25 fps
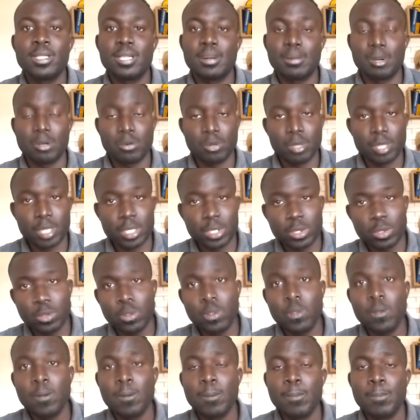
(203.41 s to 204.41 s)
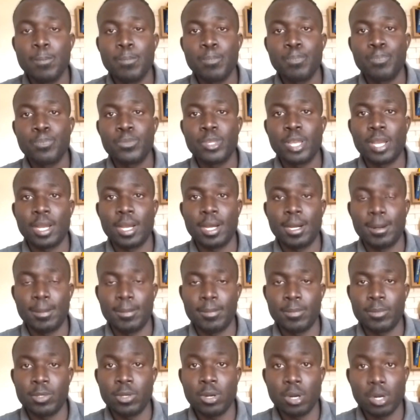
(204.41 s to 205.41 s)
Chapter 22,
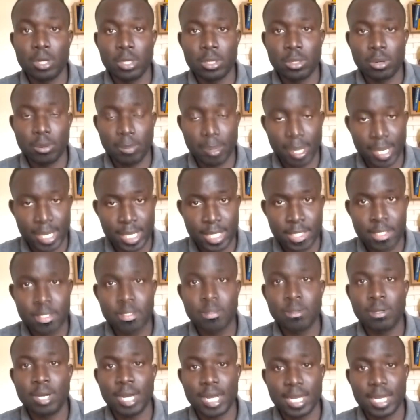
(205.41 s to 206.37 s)
God commands or